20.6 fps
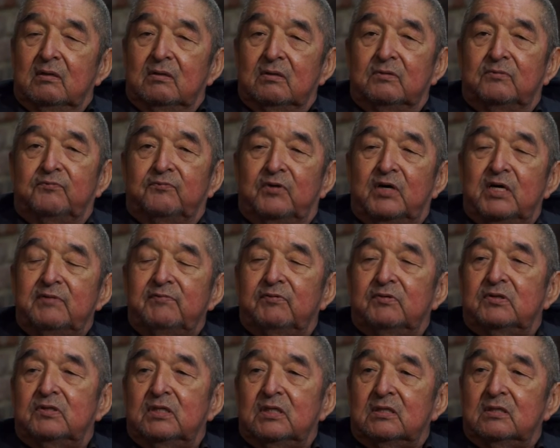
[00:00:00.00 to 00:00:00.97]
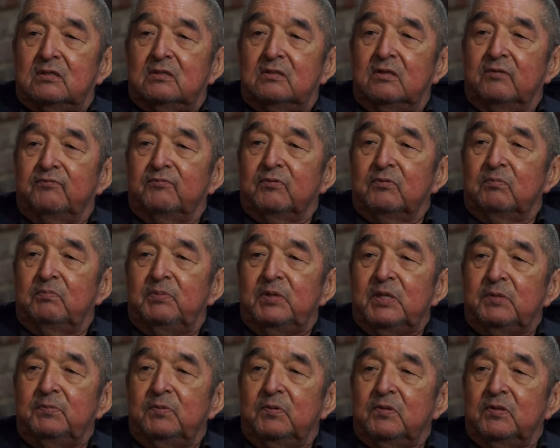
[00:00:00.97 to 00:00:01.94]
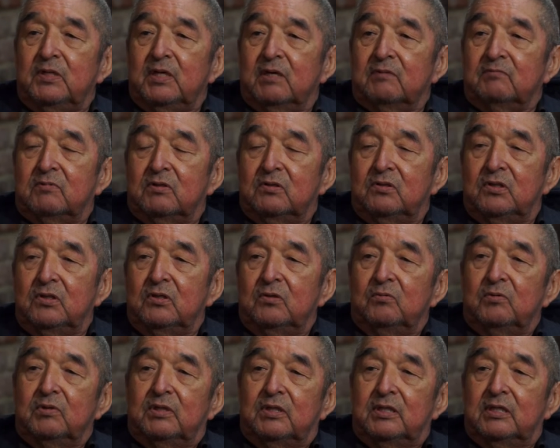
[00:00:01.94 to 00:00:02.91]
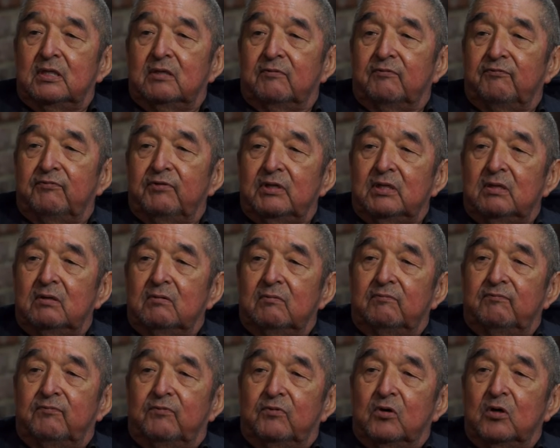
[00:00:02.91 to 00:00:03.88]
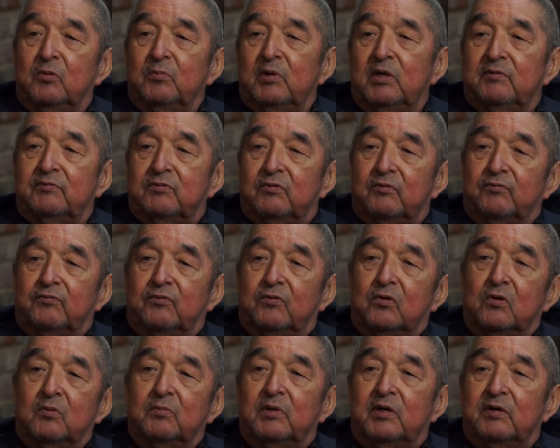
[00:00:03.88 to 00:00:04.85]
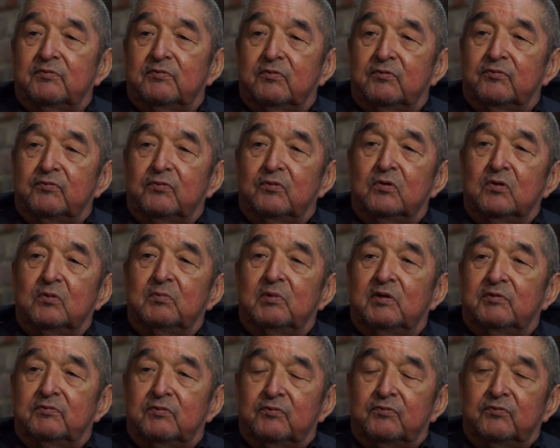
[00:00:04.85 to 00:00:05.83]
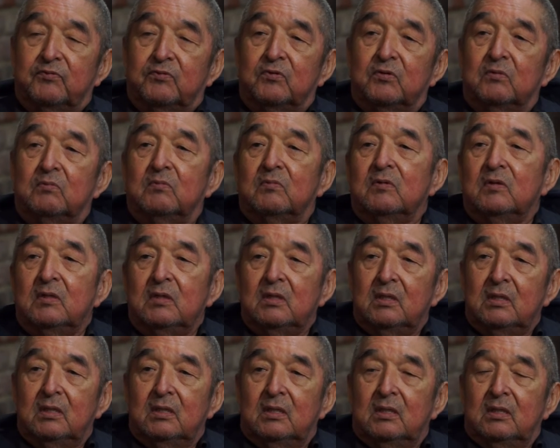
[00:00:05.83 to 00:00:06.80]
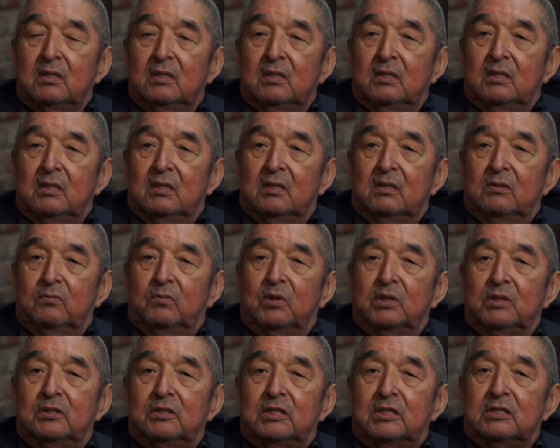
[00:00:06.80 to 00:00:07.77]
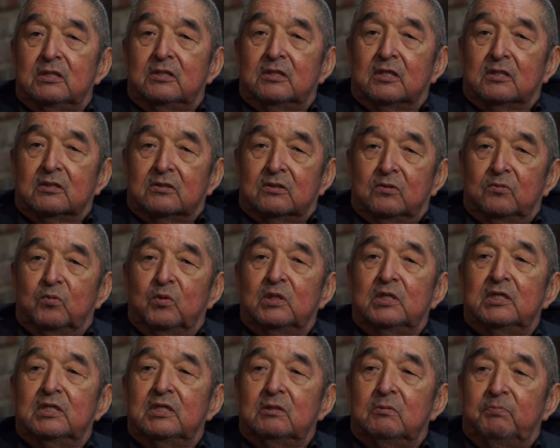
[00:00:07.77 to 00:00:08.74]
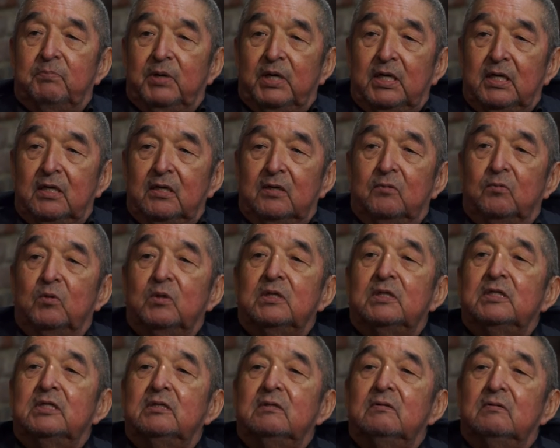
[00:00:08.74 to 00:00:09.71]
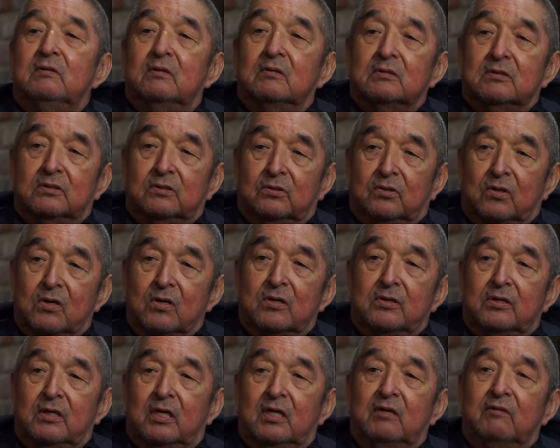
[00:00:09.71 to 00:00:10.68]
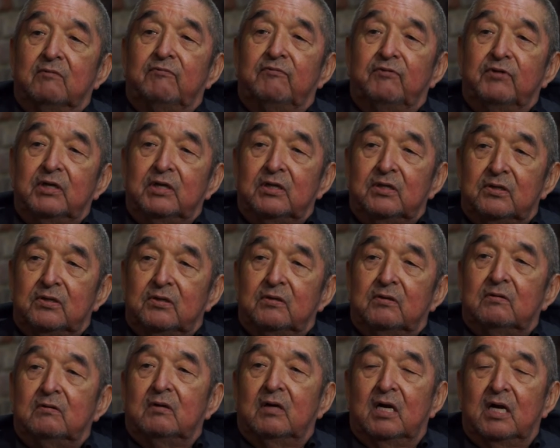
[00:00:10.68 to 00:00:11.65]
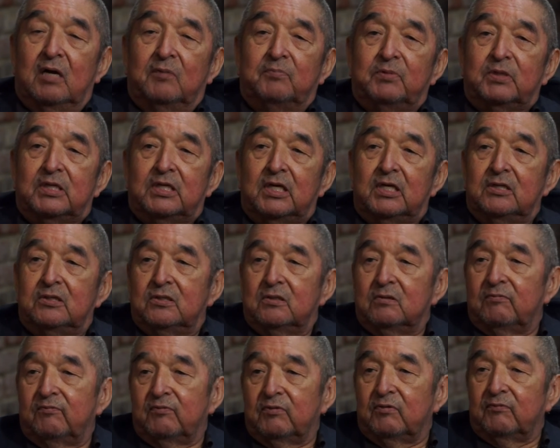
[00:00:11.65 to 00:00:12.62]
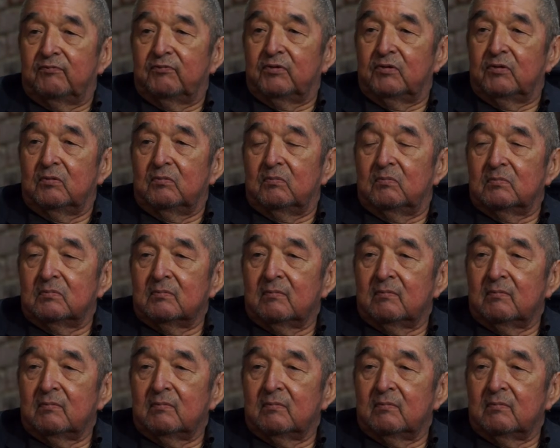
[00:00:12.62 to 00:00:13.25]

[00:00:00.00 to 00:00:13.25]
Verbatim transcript: there's five or six different people you have to deal with. You've got to fill out form after form after form after form one to get tested, one to get paid, one to get, start and finish application for the film,